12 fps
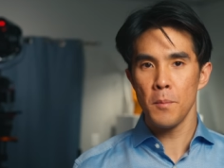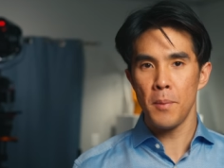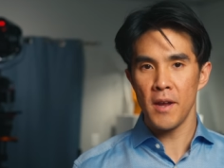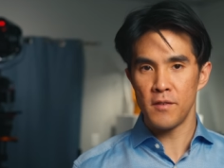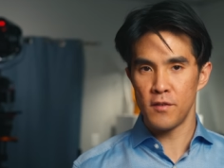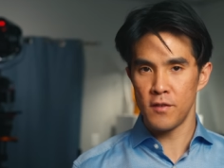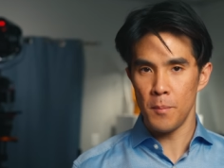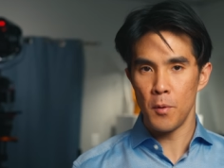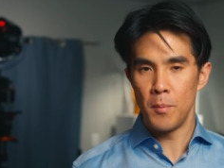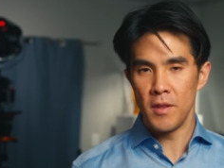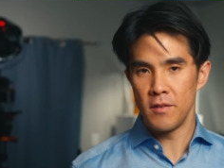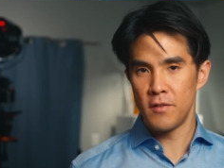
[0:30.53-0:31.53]
buy
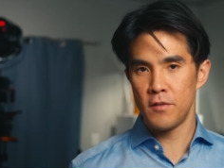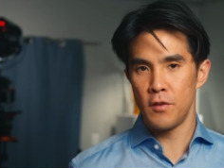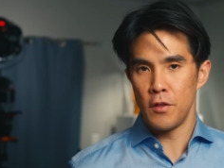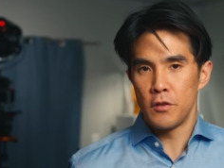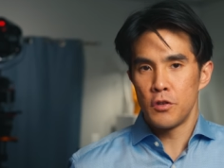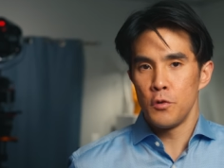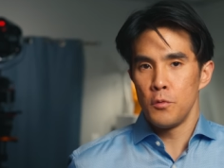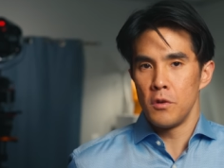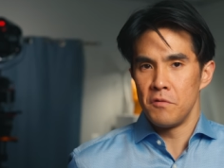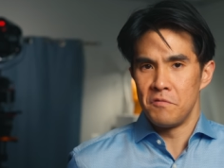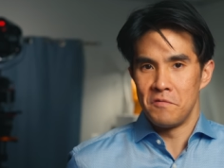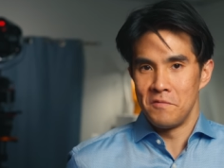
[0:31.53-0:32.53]
supplements to the tune
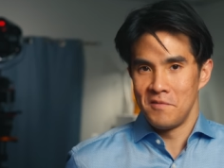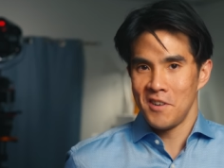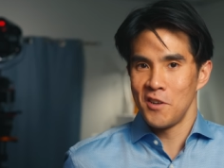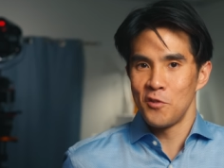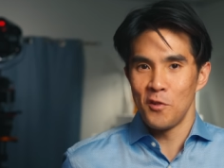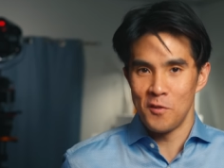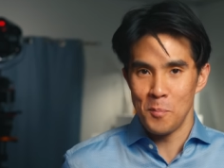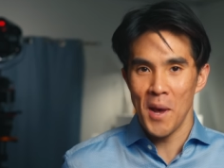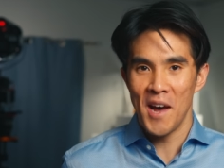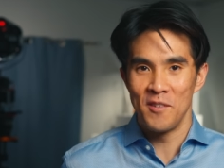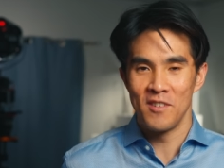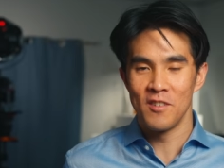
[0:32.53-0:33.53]
of hundreds of
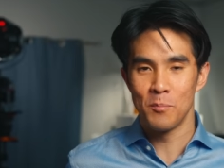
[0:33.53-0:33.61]
pounds